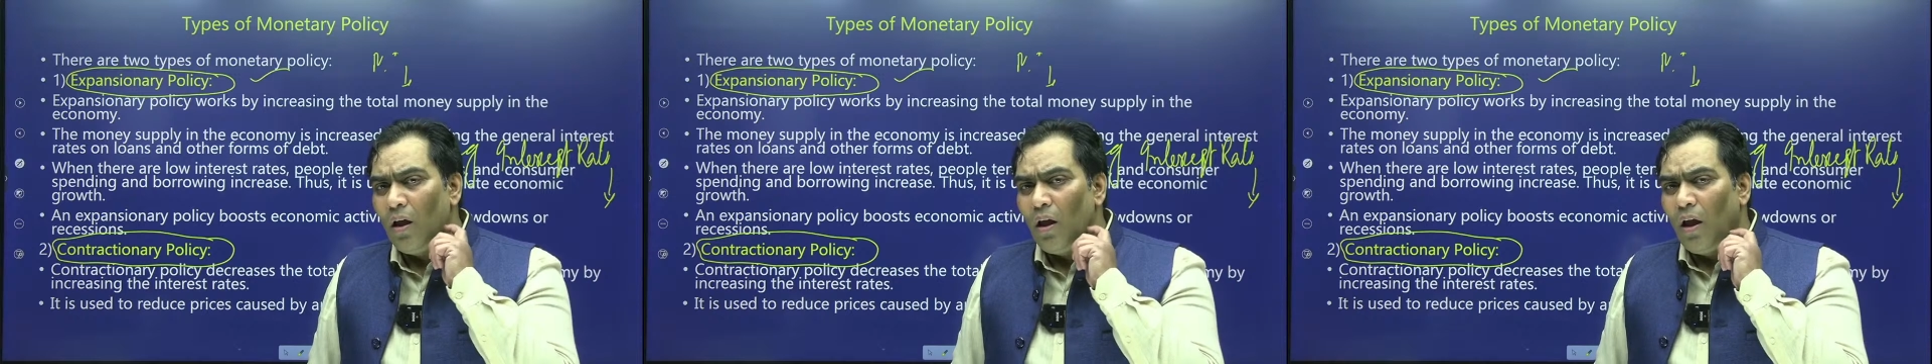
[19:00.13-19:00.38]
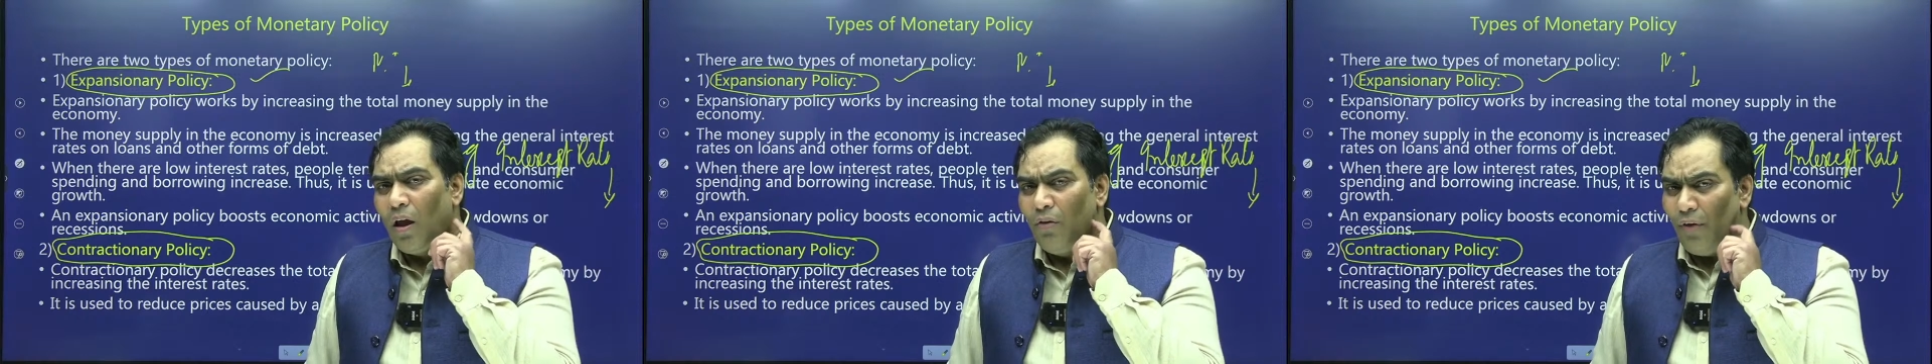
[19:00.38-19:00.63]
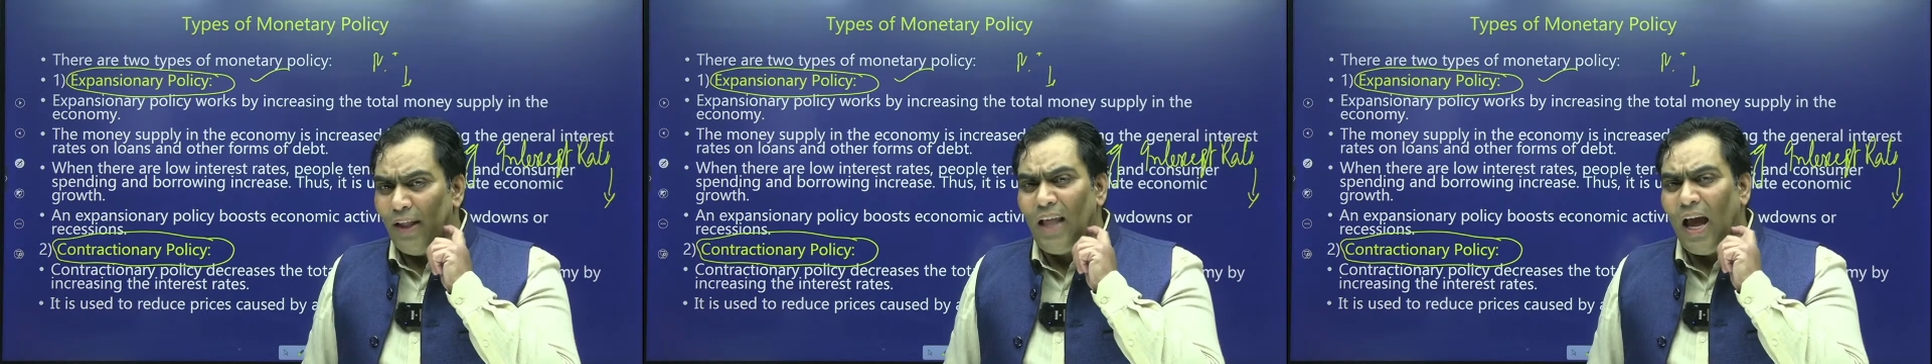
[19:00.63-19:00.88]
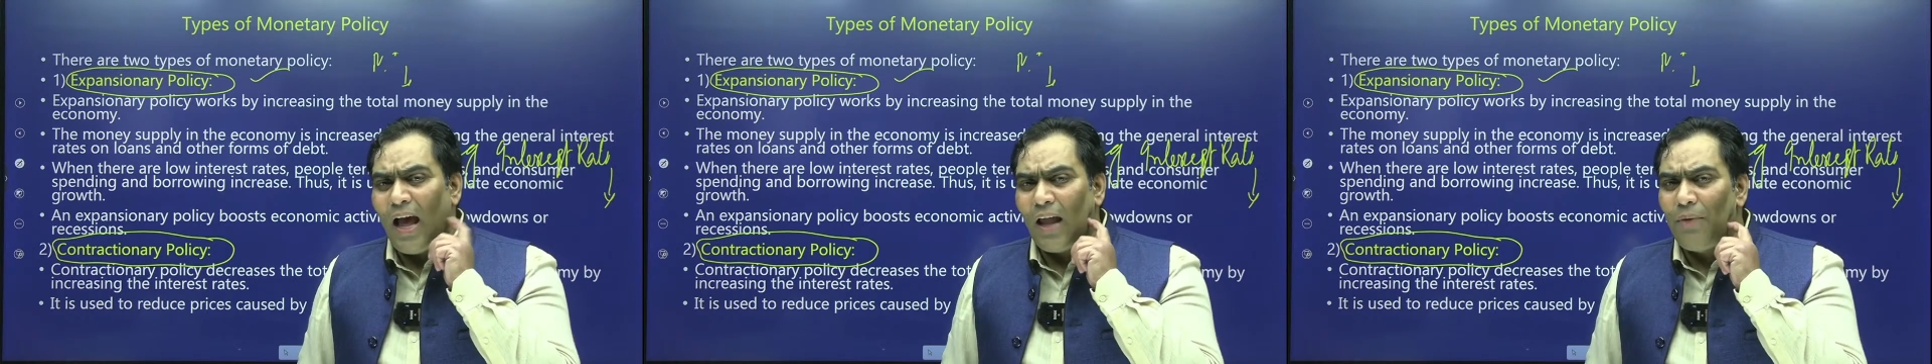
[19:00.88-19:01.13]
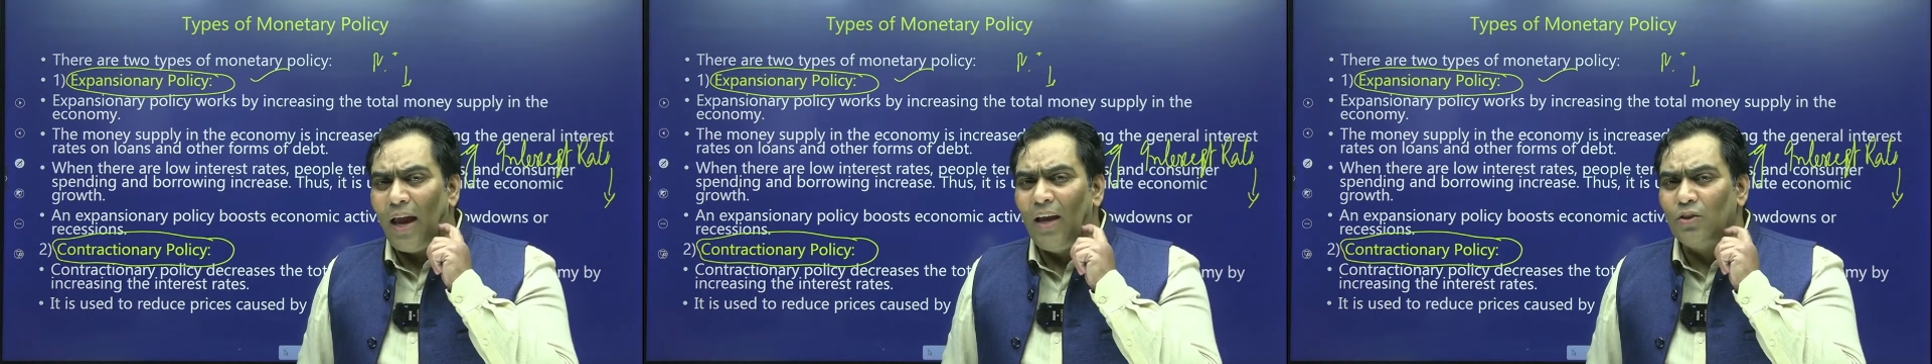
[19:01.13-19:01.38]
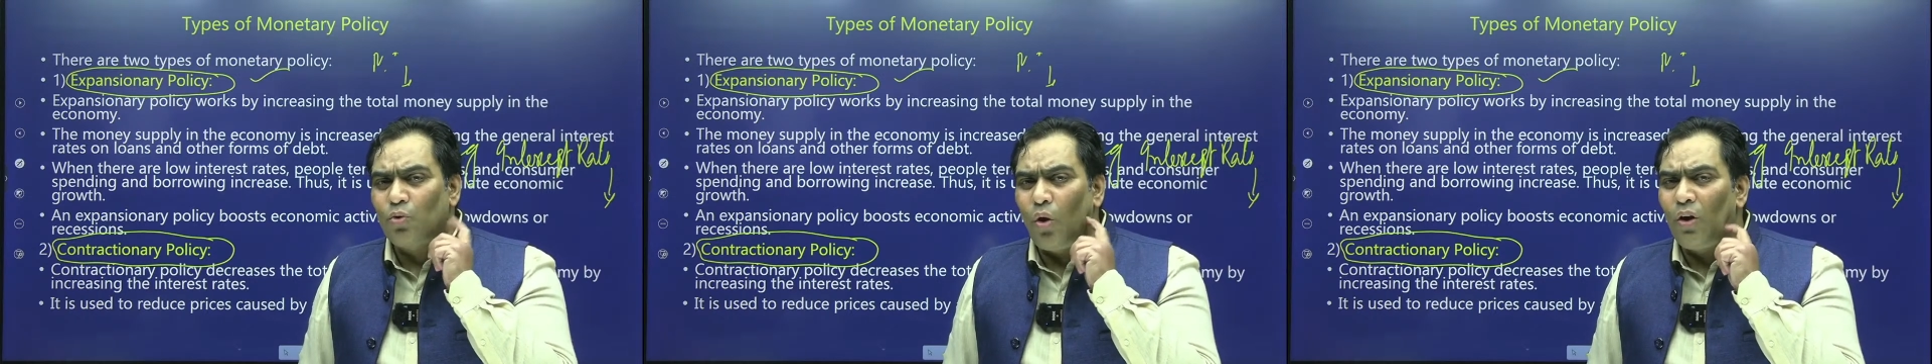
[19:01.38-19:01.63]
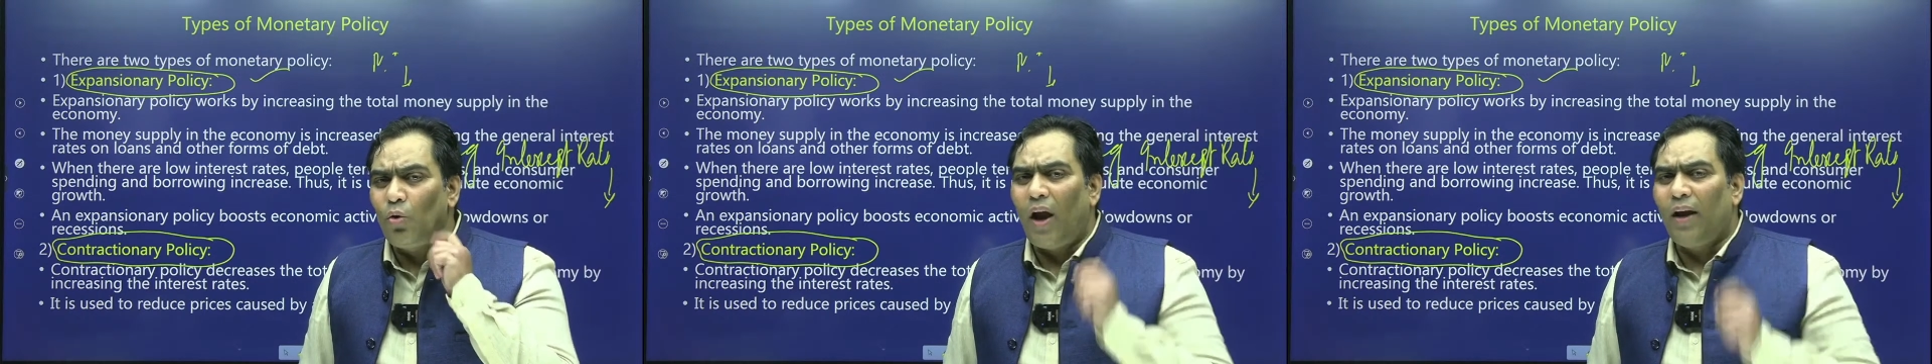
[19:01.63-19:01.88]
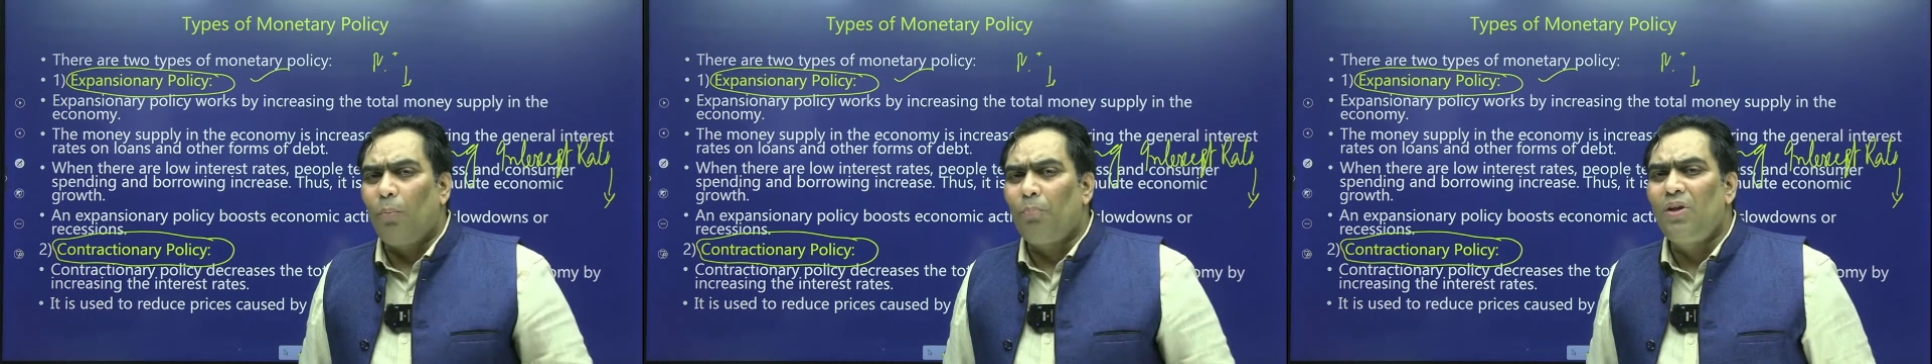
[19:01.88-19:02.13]
When the RBI is going to
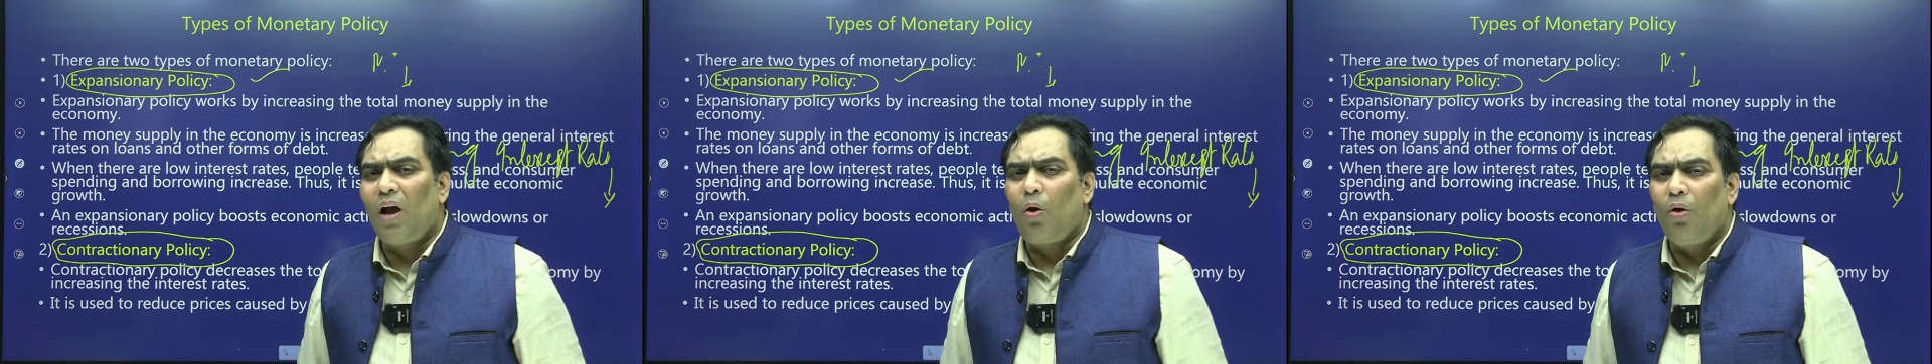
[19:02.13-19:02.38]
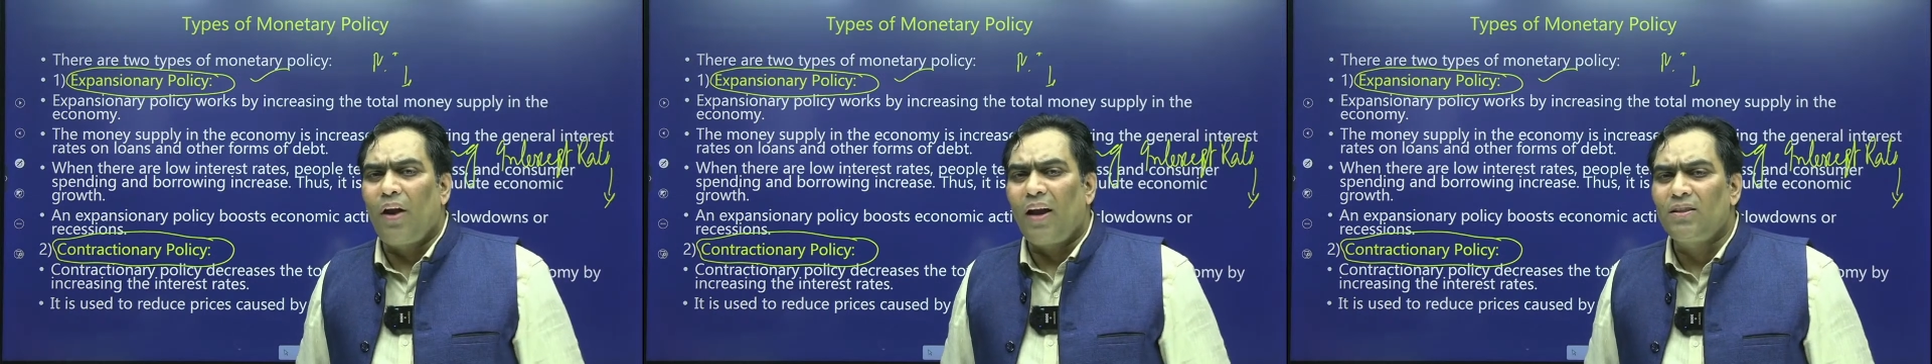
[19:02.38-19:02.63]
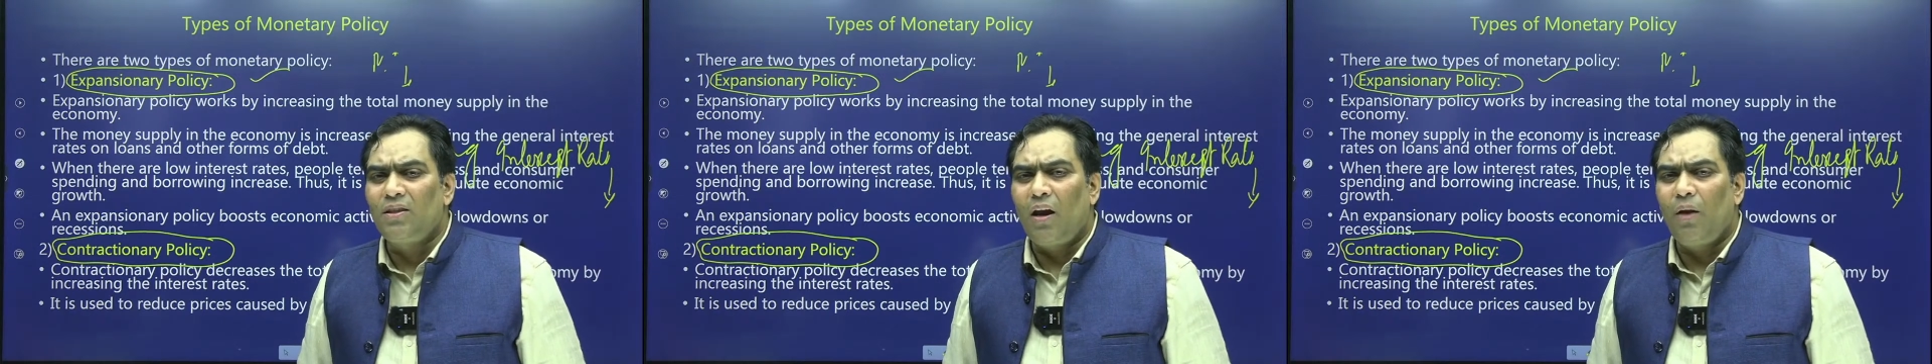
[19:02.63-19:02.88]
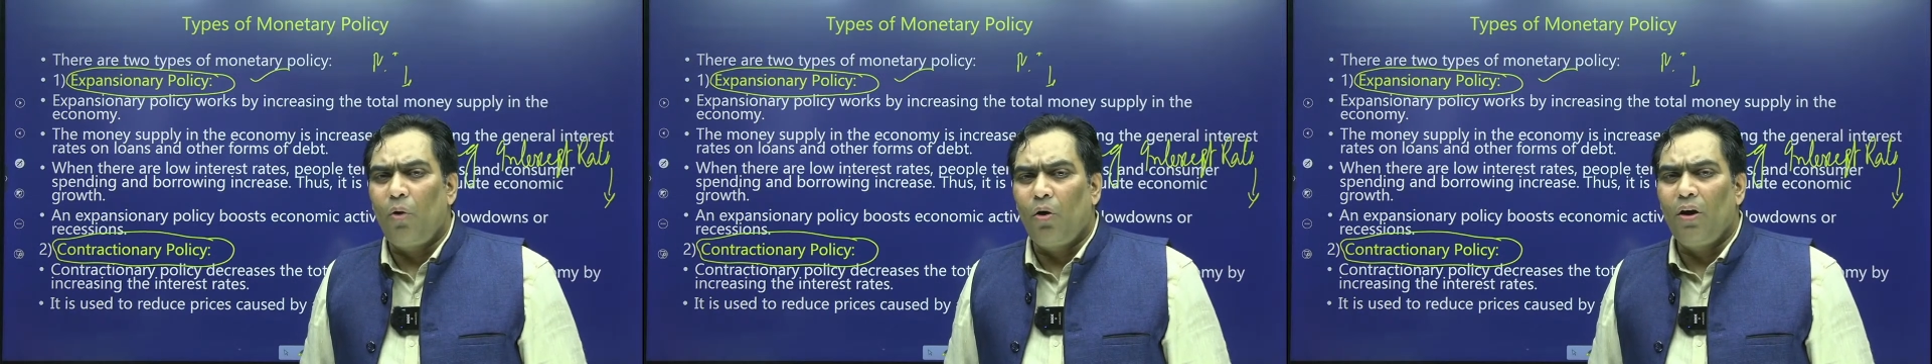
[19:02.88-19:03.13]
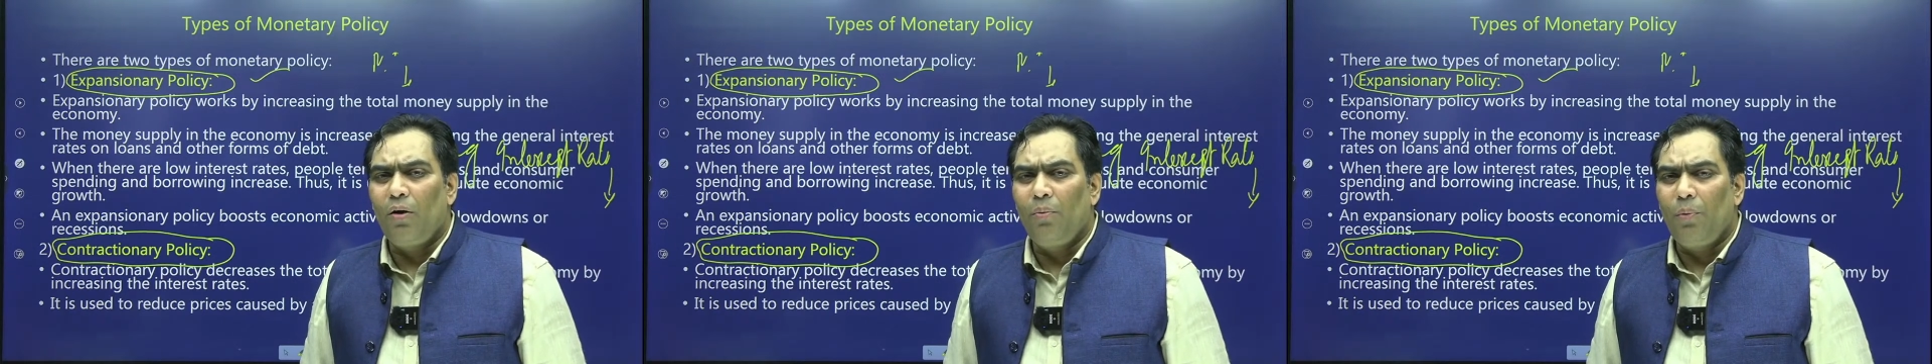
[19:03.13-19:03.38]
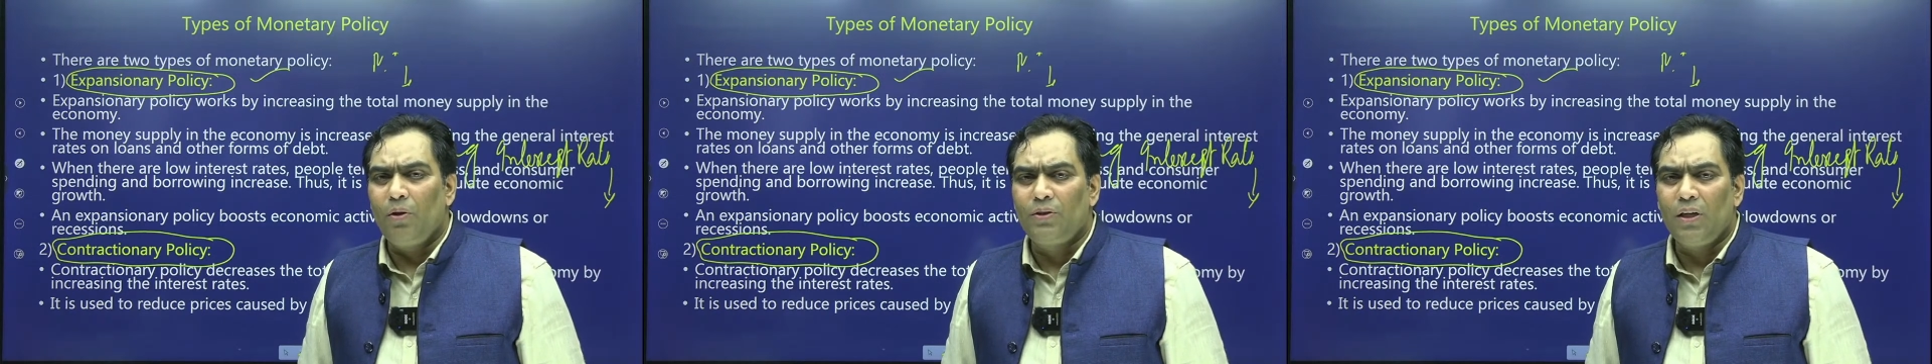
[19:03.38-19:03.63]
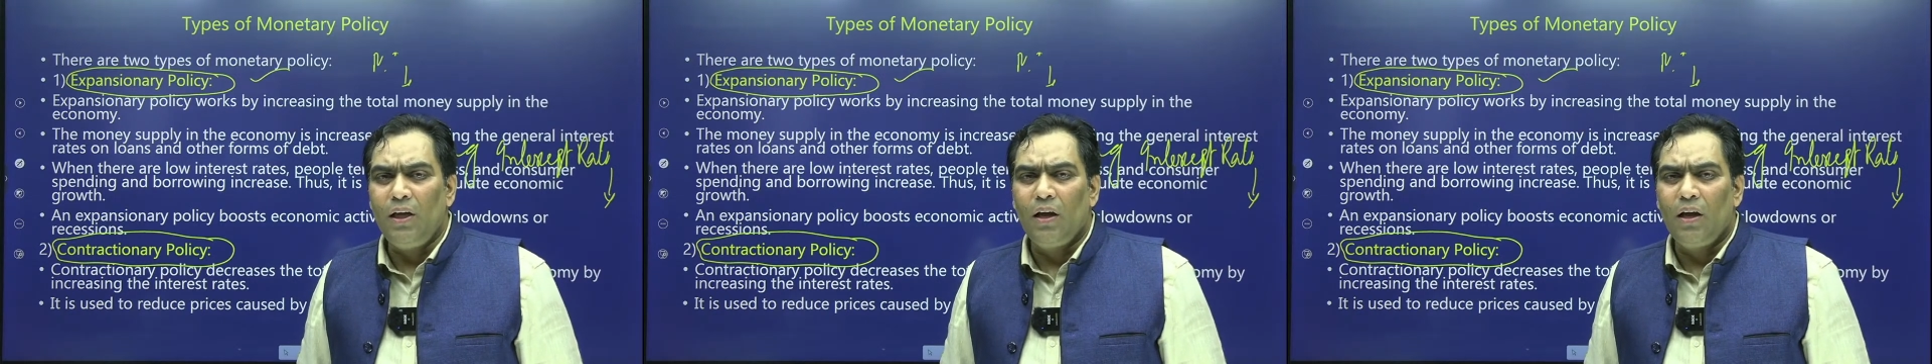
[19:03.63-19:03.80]
adopt the contractionary monetary policy,